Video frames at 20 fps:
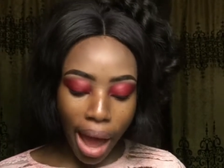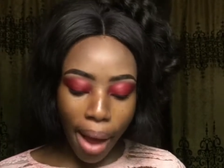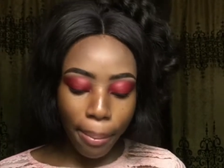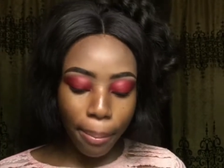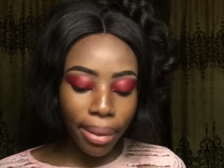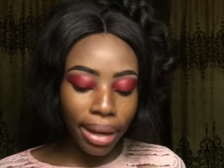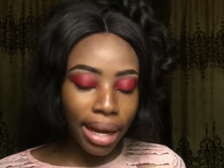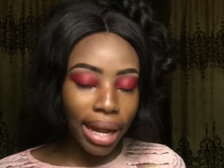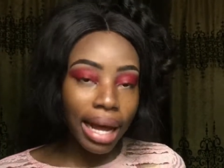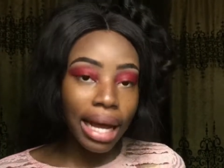
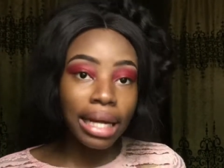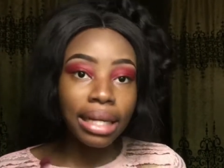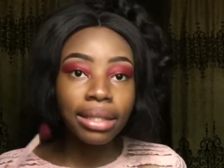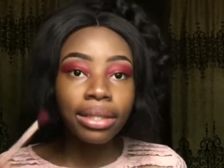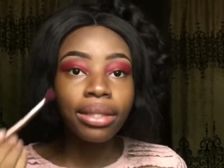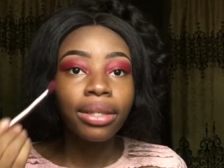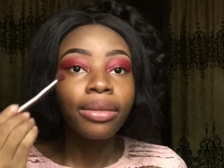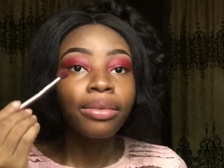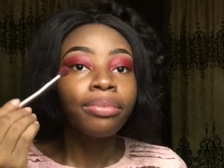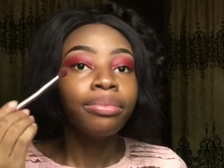
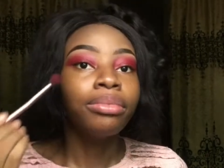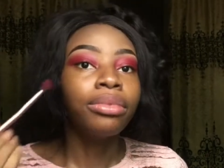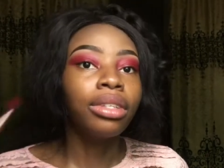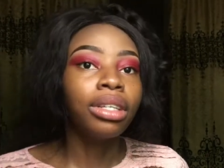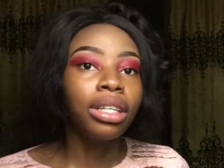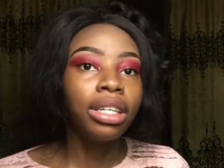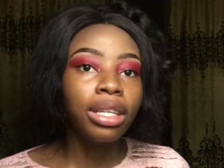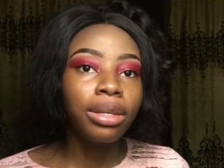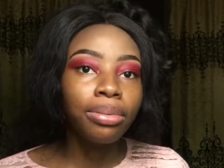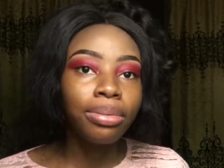applied the
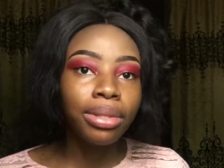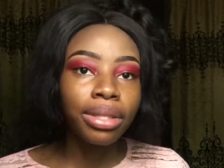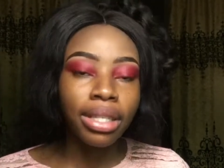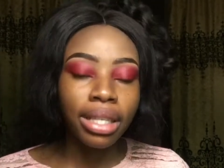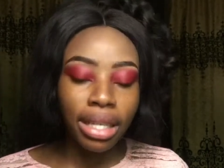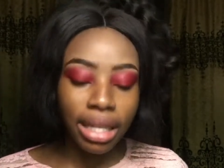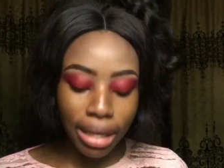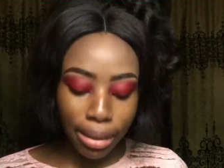lipstick.